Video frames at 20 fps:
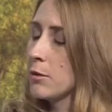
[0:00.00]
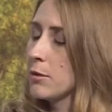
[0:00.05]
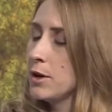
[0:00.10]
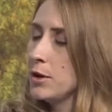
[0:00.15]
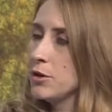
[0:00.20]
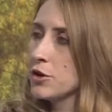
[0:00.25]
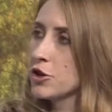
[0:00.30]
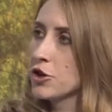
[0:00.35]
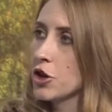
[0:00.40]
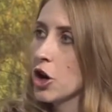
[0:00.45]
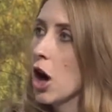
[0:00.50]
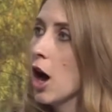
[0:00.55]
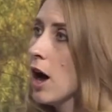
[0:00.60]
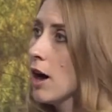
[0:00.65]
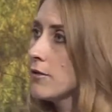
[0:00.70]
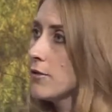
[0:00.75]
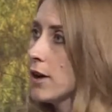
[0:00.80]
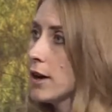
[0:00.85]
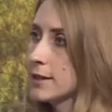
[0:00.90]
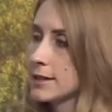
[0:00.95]
when you turn your
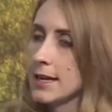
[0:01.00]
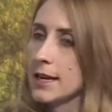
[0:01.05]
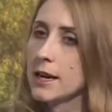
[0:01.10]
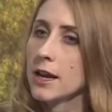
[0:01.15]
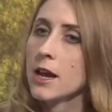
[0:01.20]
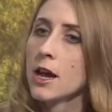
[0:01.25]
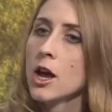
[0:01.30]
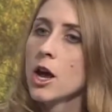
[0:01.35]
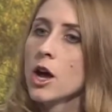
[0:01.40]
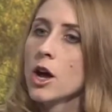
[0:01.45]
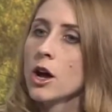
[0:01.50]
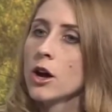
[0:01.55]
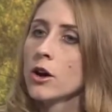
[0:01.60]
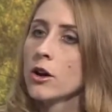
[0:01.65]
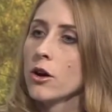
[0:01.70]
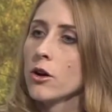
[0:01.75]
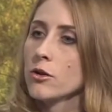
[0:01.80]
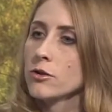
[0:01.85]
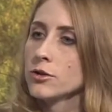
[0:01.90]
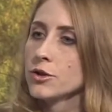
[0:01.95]
hot faucet
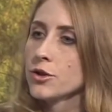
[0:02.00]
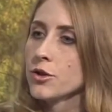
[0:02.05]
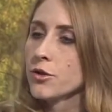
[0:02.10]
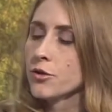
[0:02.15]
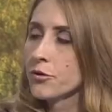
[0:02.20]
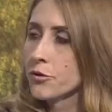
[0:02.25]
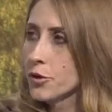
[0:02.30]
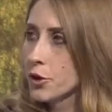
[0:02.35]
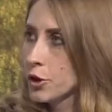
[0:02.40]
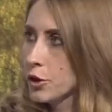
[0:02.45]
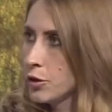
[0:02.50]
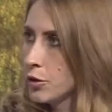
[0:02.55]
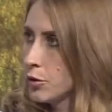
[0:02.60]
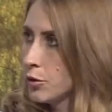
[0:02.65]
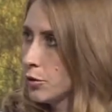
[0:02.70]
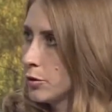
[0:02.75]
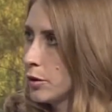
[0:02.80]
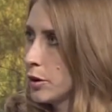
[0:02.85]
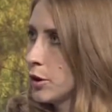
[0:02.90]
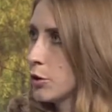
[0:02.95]
goes
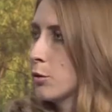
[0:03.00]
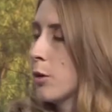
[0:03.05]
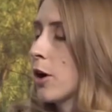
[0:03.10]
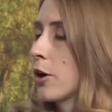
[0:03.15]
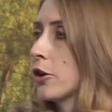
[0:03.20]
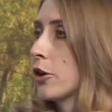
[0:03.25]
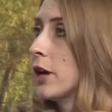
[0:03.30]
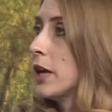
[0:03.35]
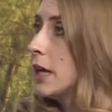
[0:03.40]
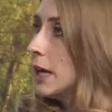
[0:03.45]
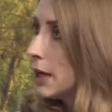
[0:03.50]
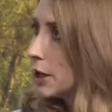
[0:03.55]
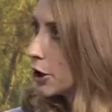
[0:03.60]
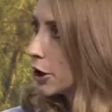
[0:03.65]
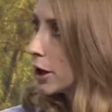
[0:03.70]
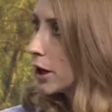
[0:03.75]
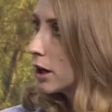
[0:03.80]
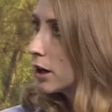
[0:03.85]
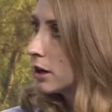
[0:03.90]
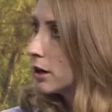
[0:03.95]
through your water
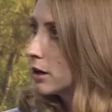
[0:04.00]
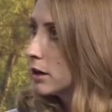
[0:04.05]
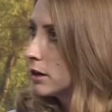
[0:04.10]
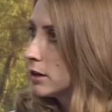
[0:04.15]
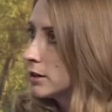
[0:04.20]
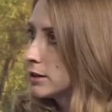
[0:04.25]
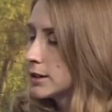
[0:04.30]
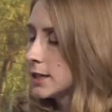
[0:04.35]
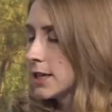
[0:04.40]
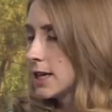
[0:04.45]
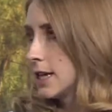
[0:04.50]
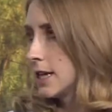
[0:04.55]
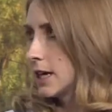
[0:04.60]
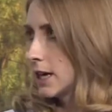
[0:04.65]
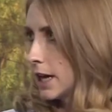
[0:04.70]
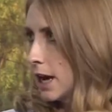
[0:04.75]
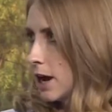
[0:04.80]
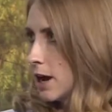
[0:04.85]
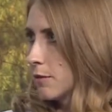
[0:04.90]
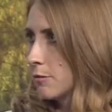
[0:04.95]
heater to
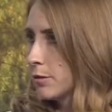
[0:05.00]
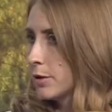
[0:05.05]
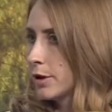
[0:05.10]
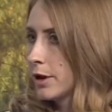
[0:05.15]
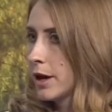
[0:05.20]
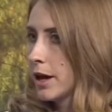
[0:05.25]
heat it up.